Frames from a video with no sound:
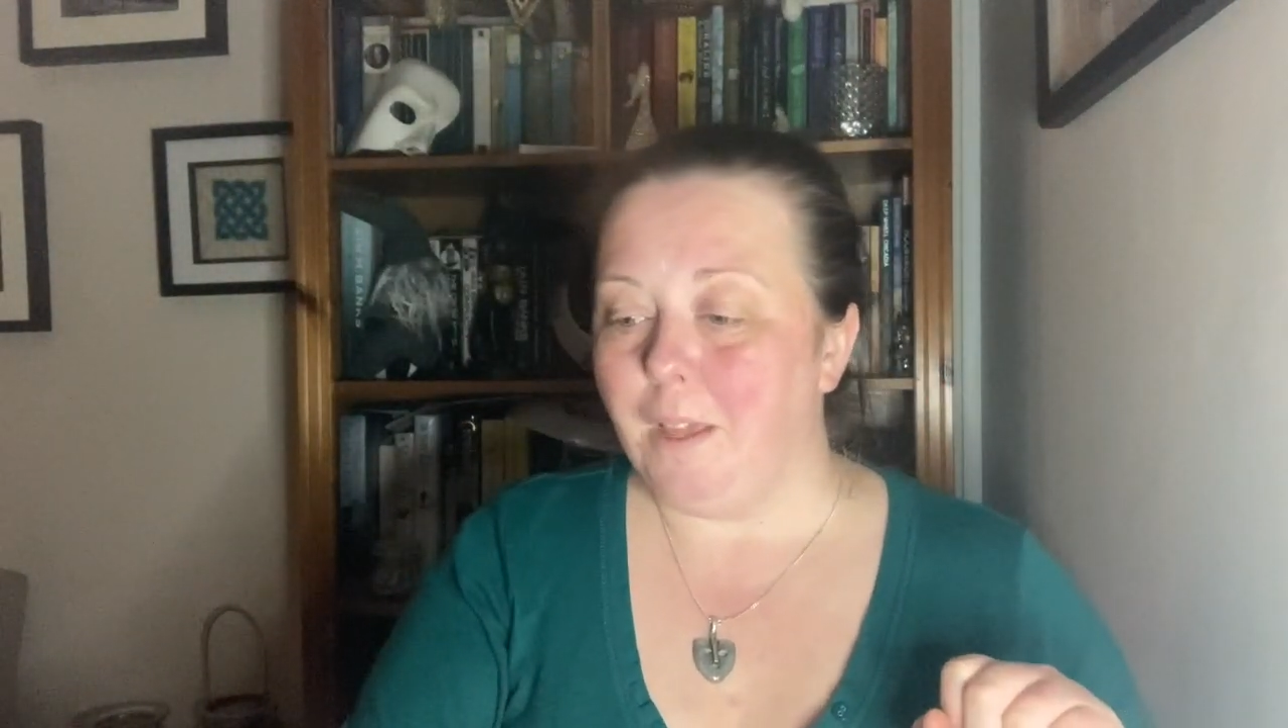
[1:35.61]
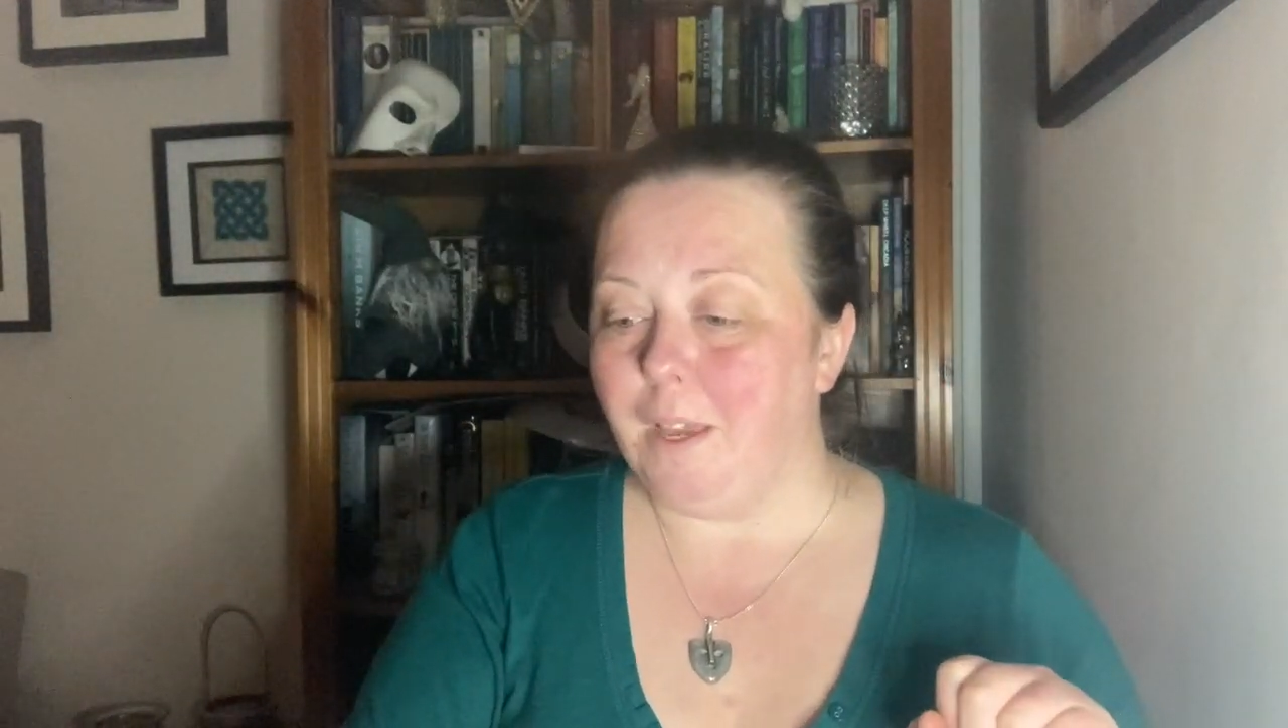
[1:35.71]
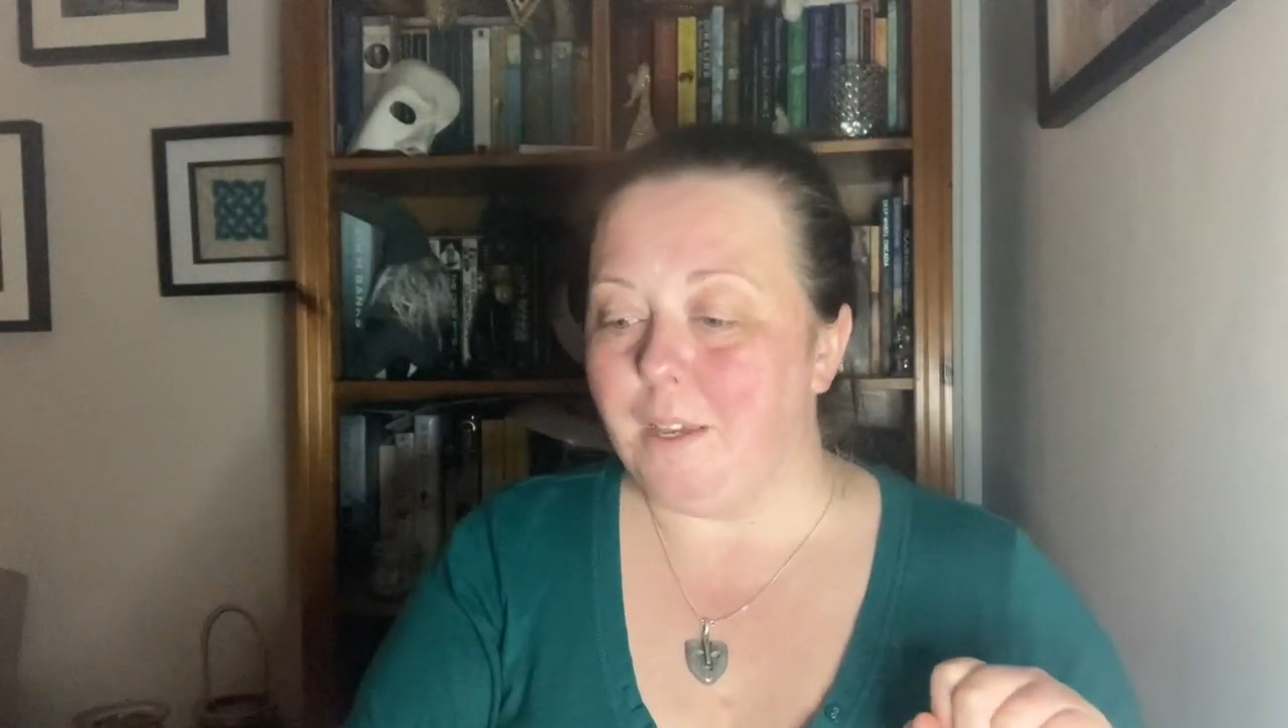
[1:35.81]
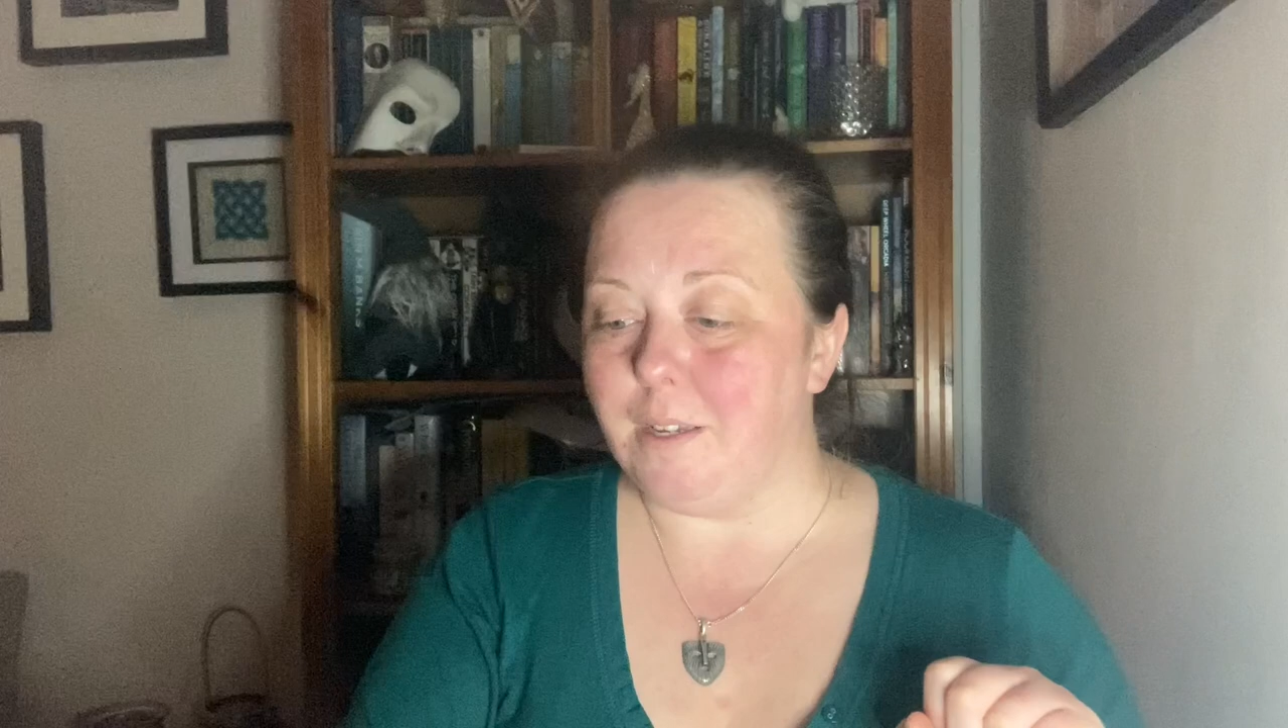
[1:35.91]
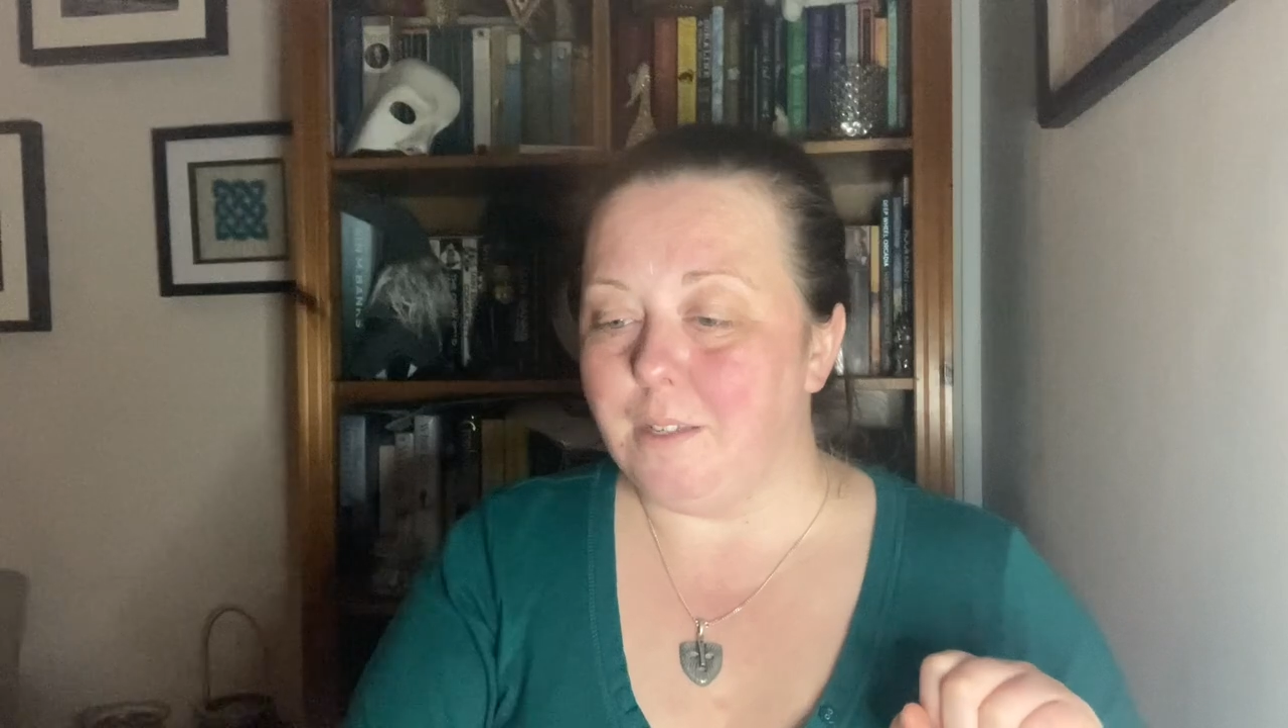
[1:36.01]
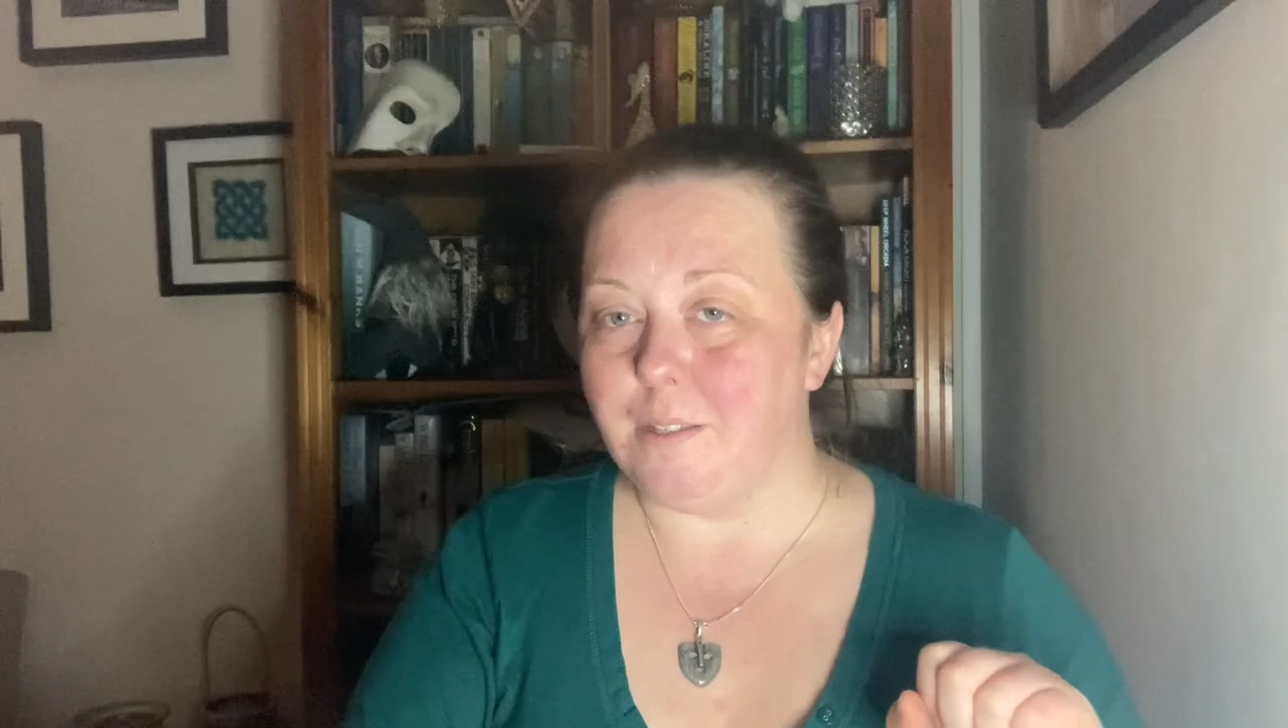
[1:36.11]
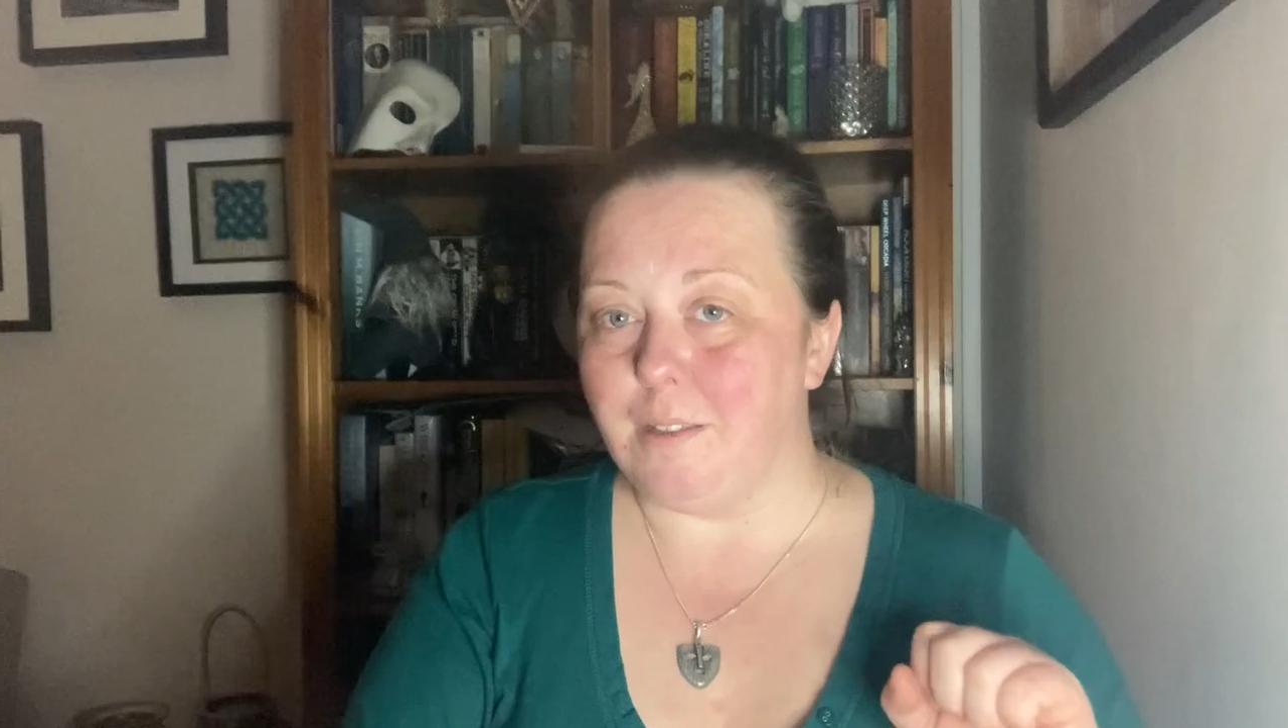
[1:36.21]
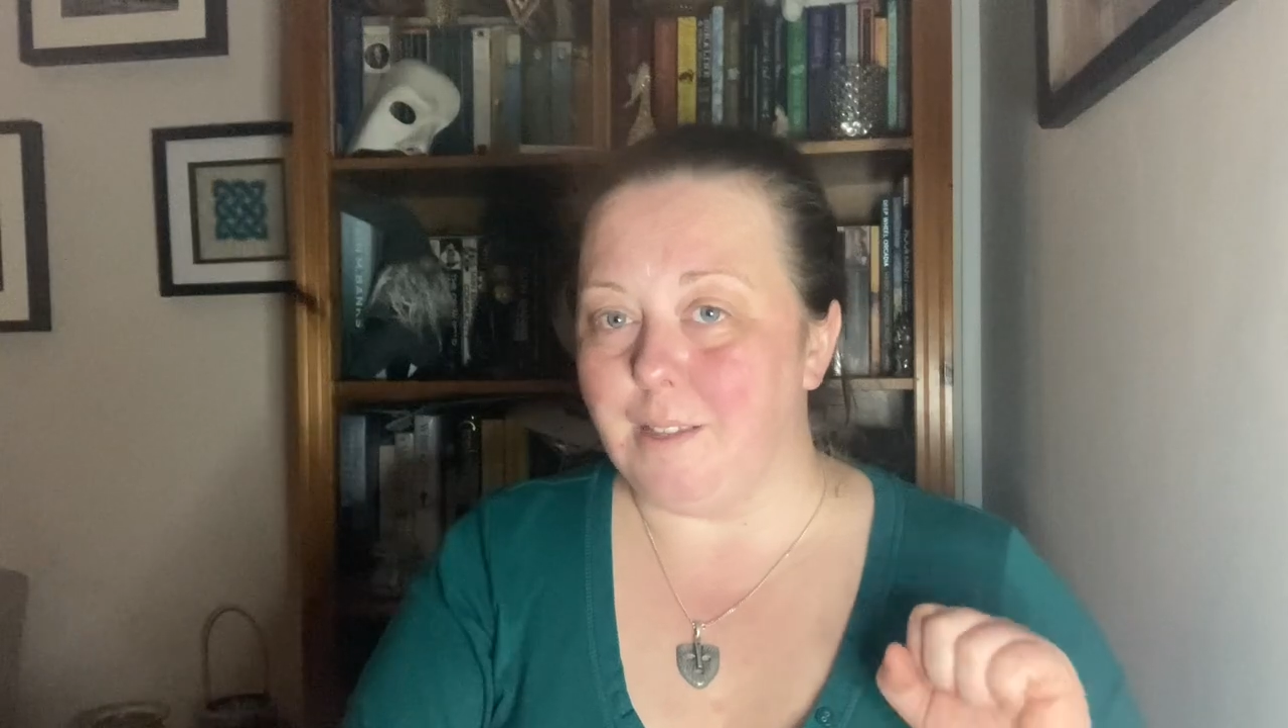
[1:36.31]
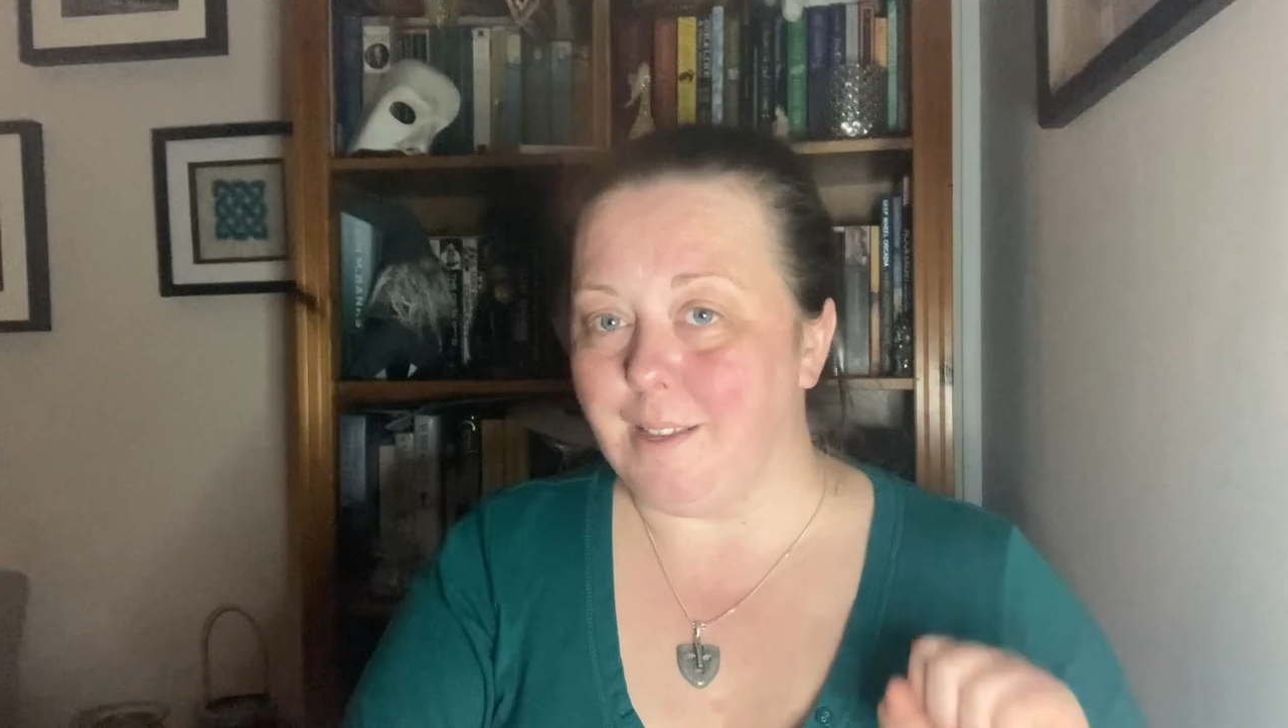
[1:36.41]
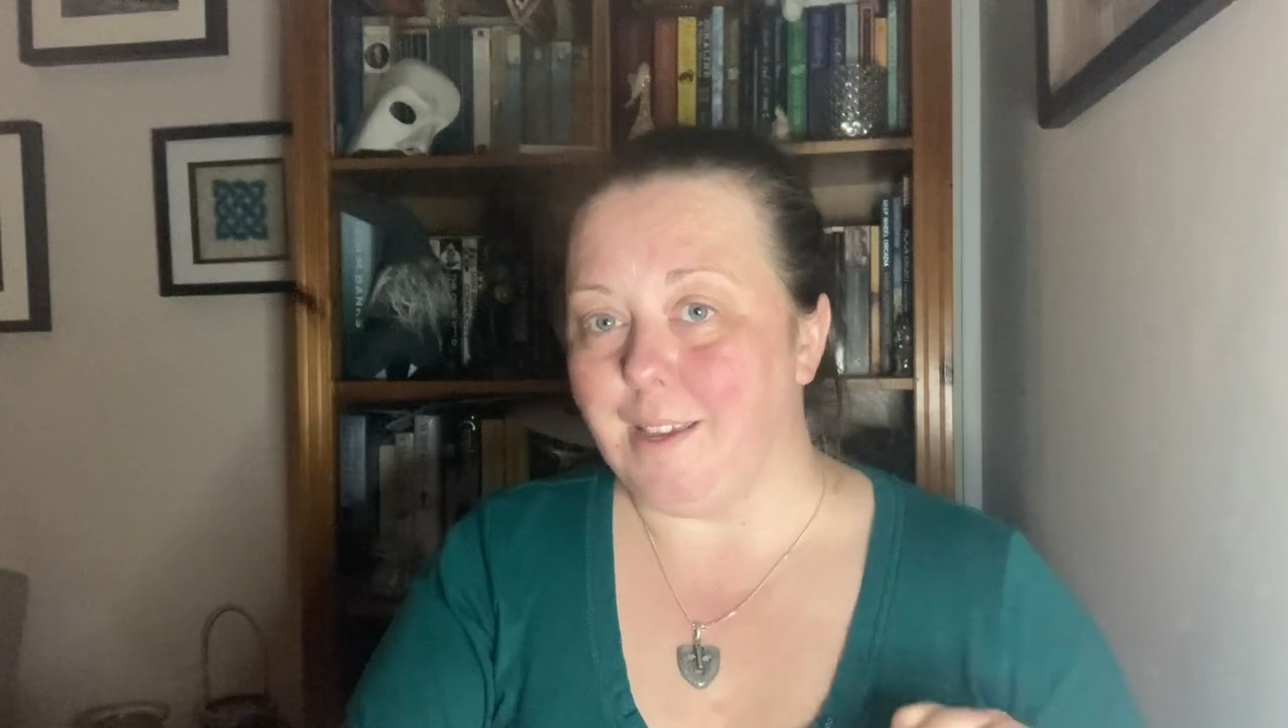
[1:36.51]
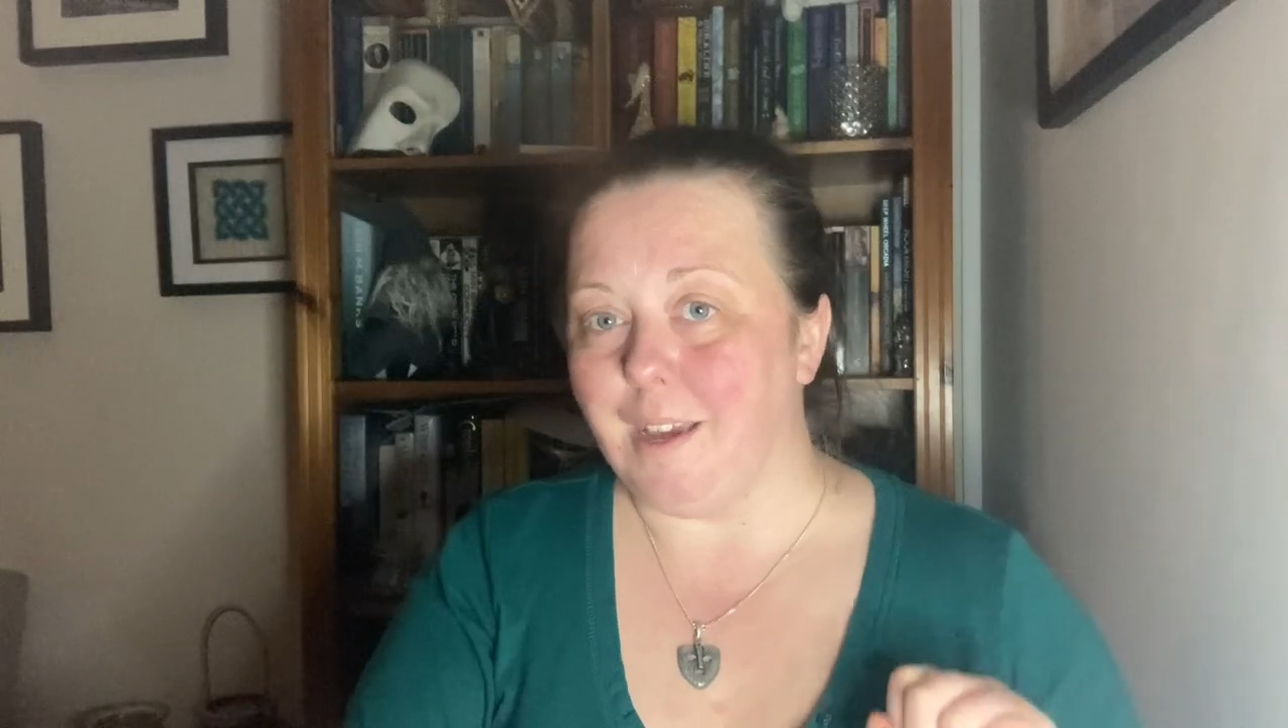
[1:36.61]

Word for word: is a,